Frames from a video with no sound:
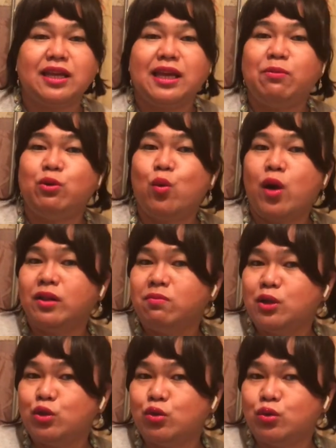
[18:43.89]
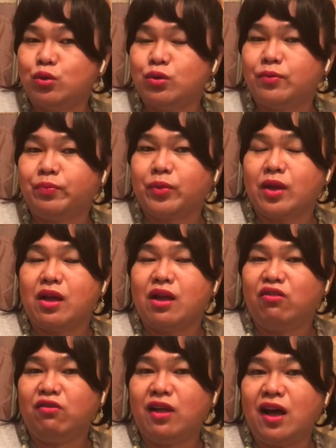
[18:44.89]
If you want me to
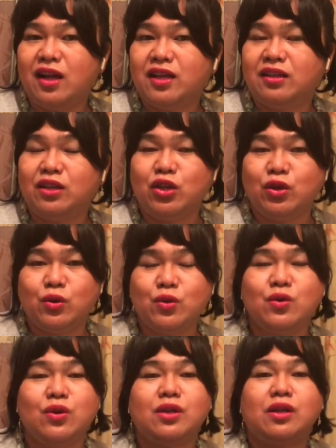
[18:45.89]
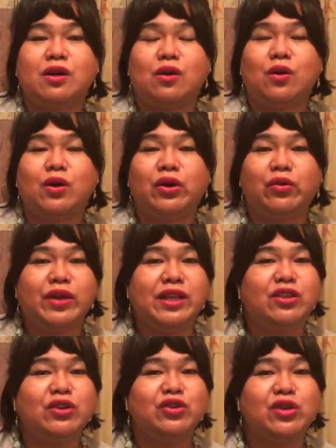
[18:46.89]
vlog you or read
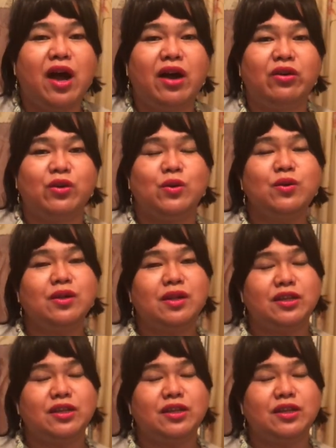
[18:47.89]
your tarot,